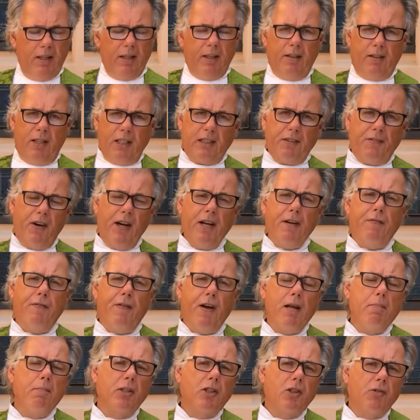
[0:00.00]
There's a very
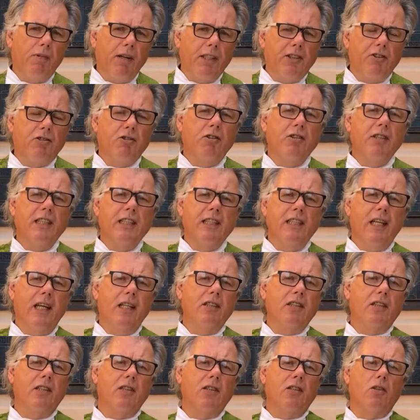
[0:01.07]
famous restaurant in
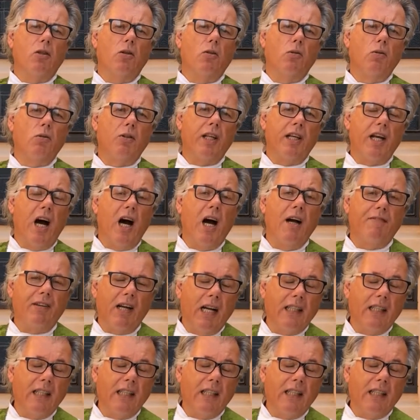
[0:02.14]
London called the Ivy.